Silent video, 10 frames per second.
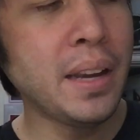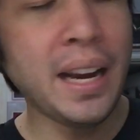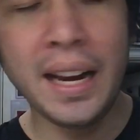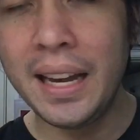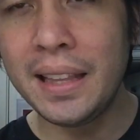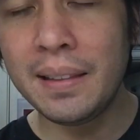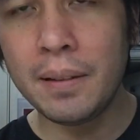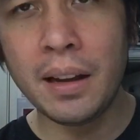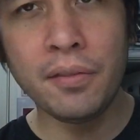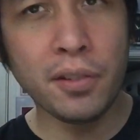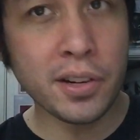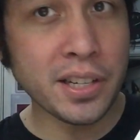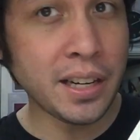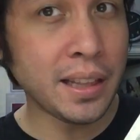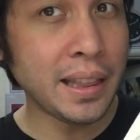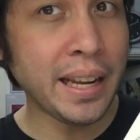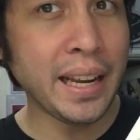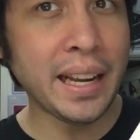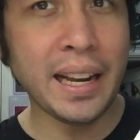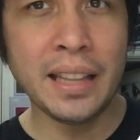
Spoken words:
and unfortunately,